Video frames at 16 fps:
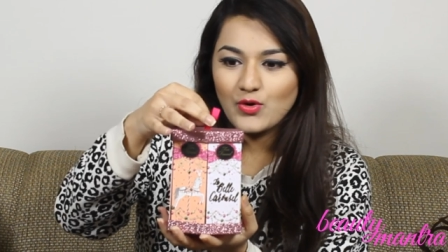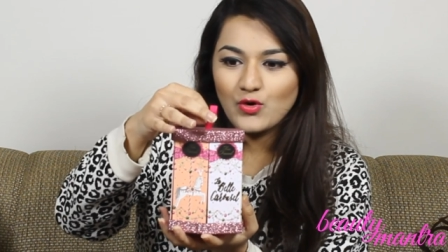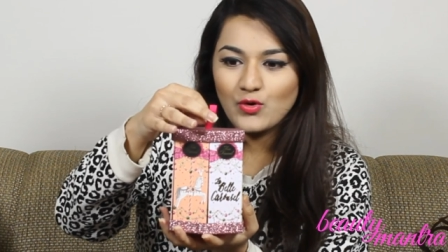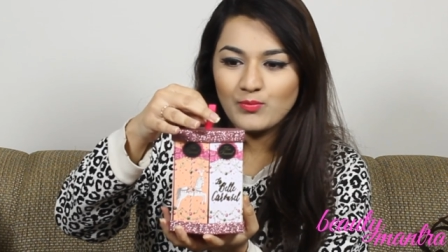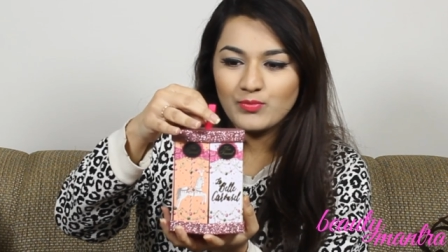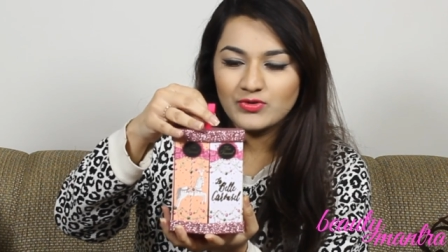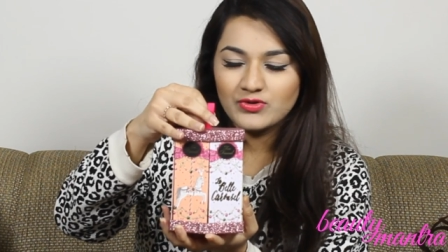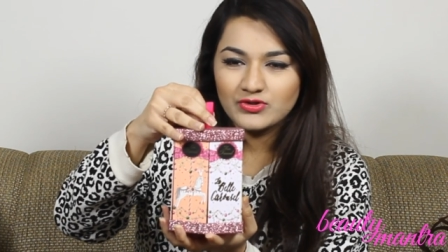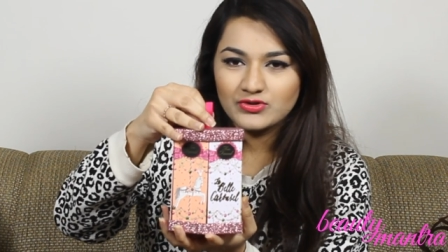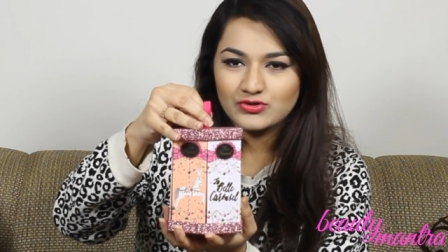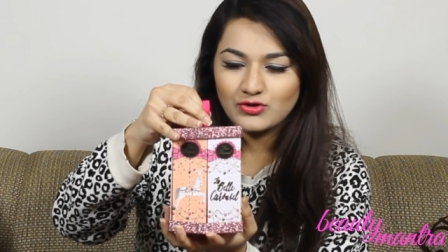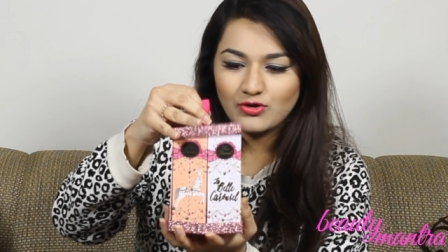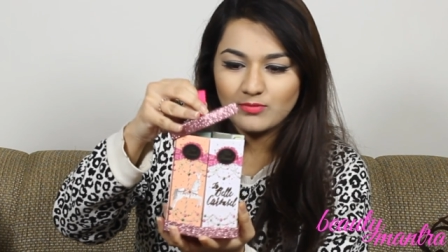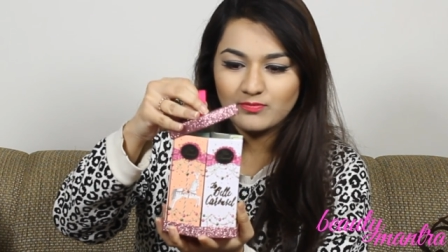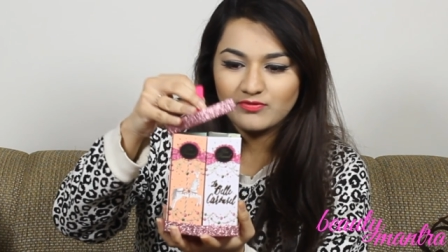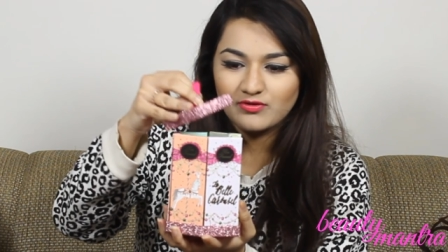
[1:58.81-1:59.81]
open the
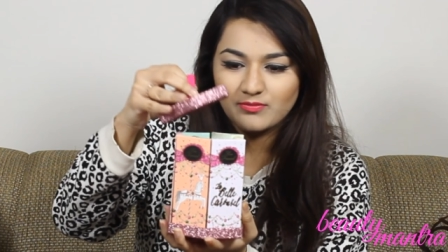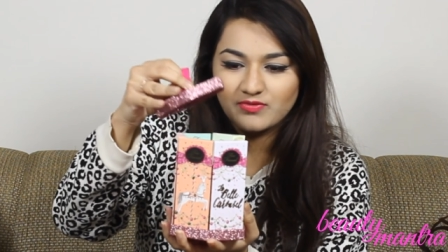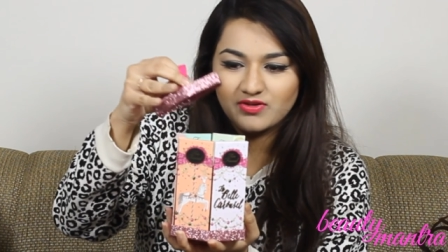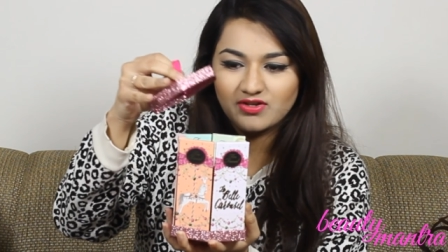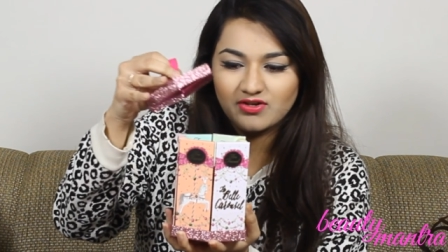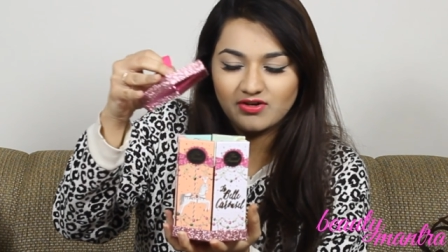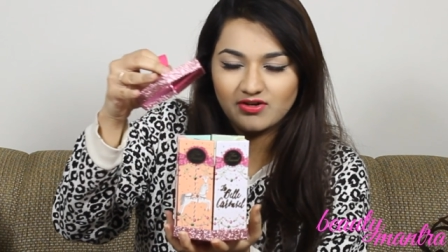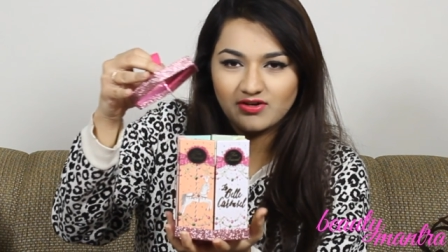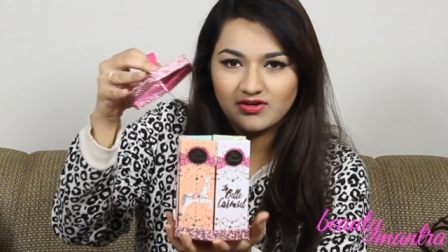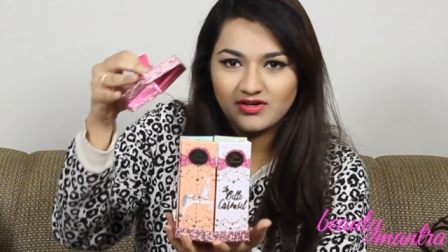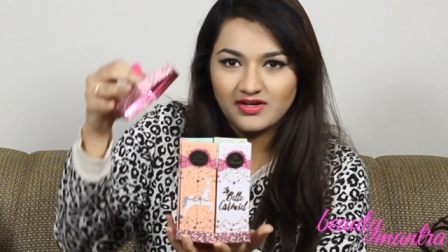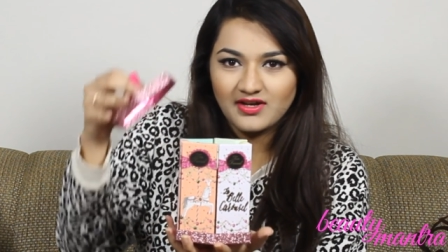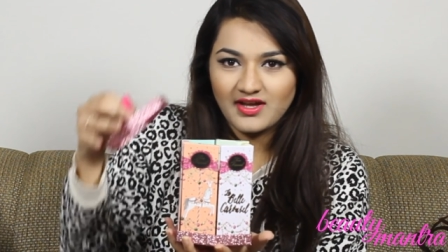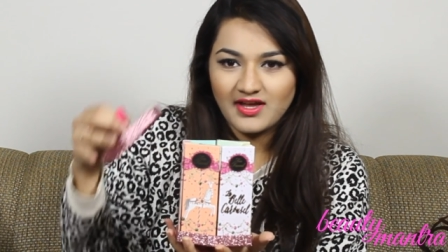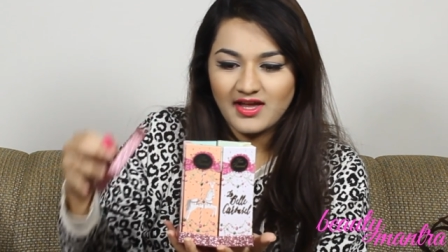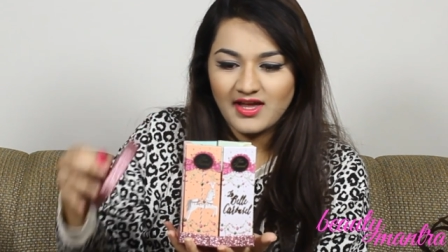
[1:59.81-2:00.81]
top from here,
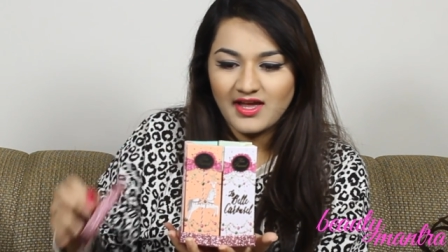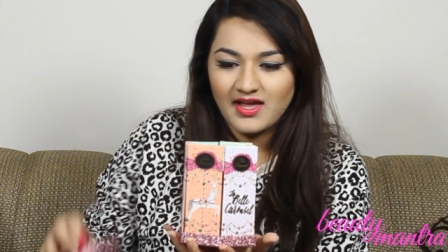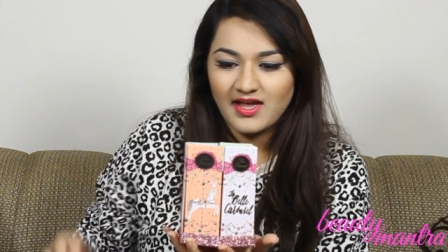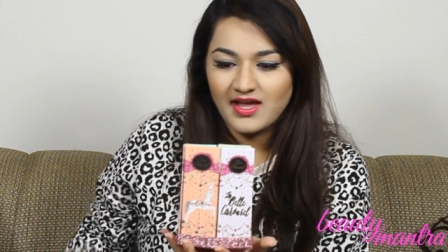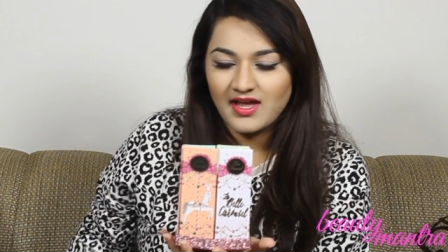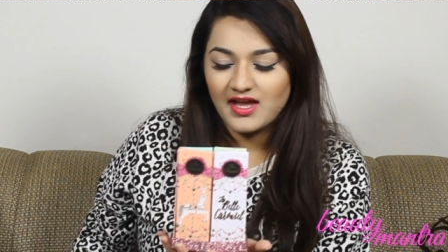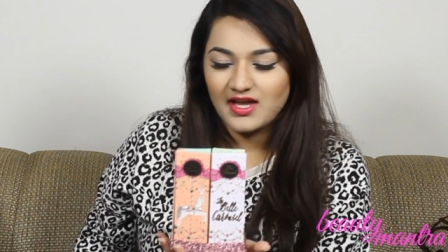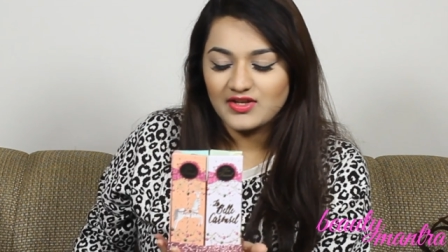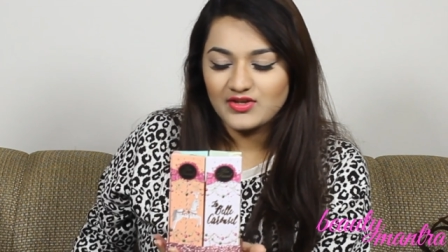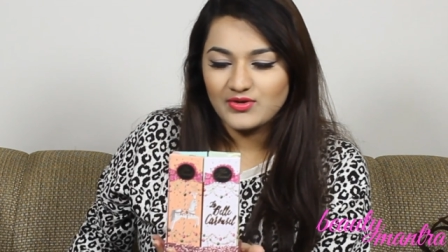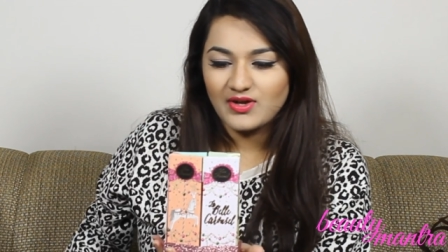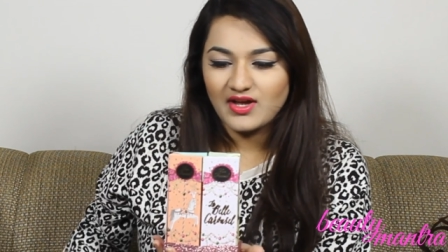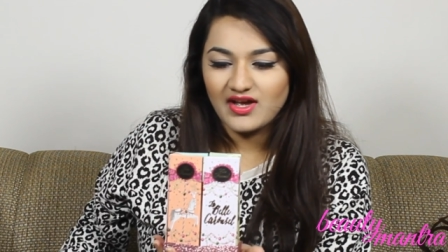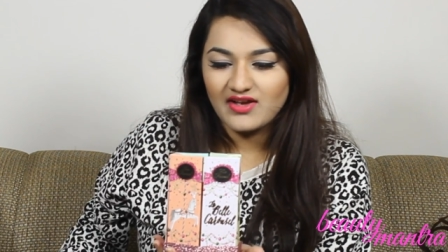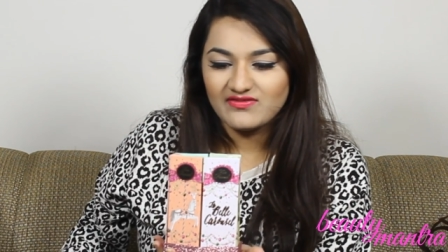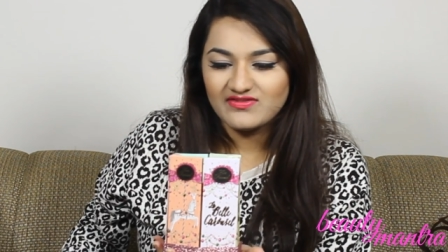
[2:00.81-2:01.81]
and you
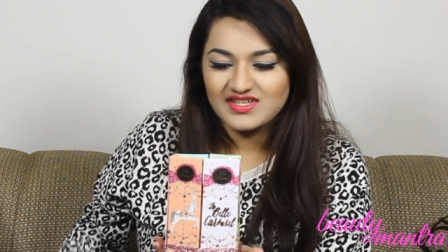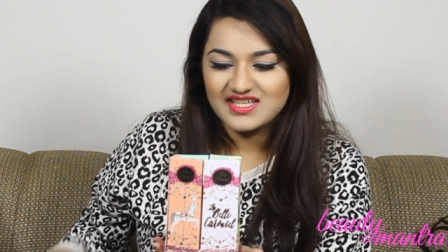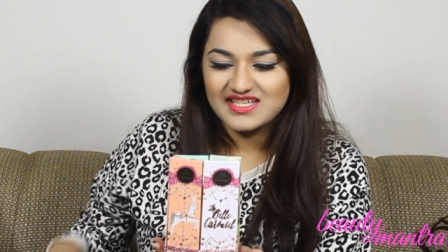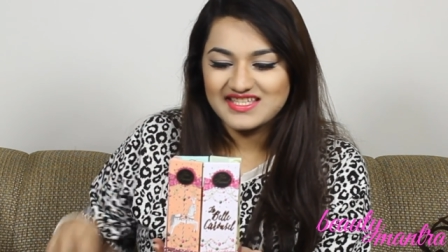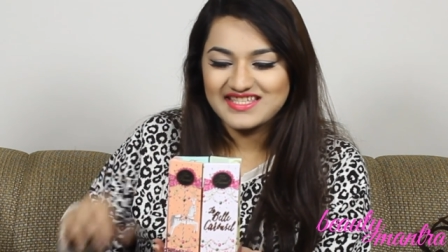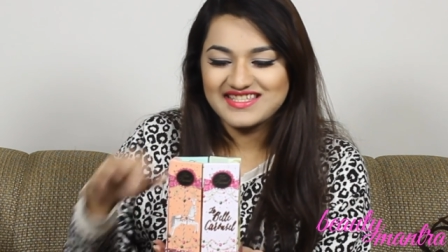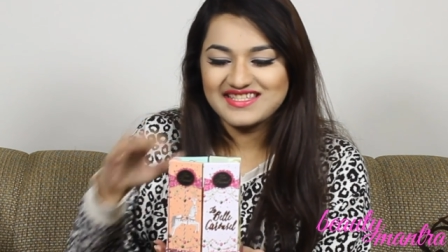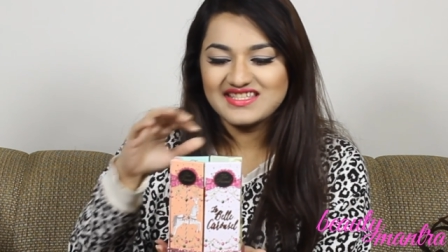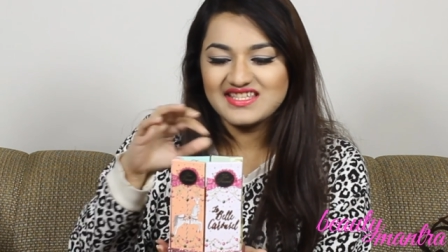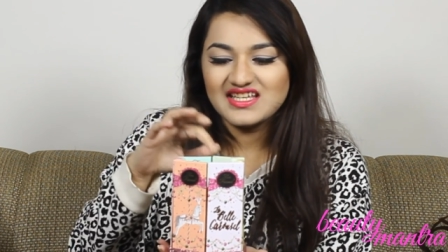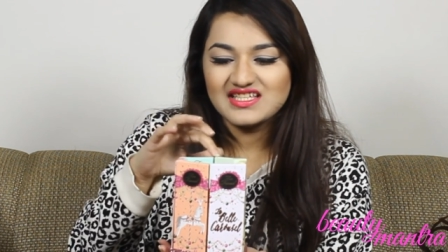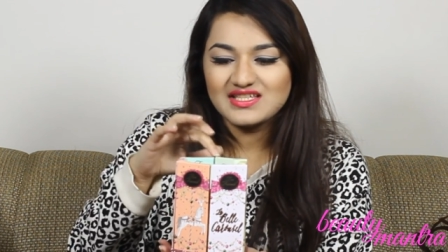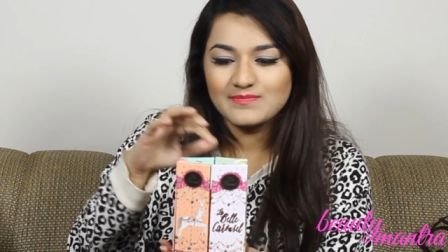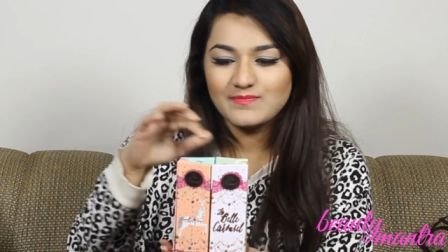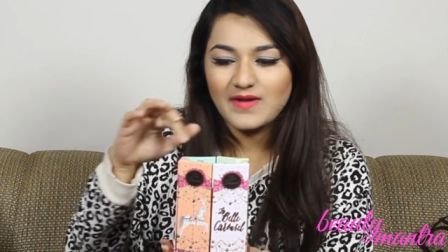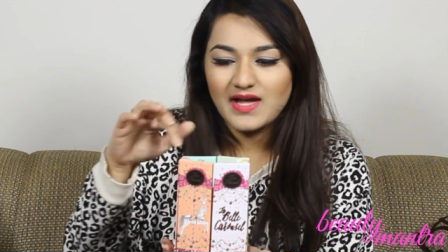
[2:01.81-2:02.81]
have these
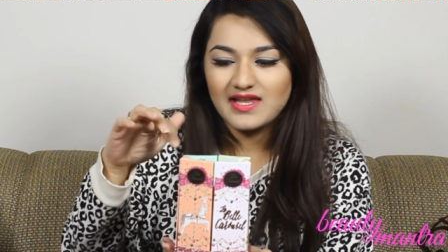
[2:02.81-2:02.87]
six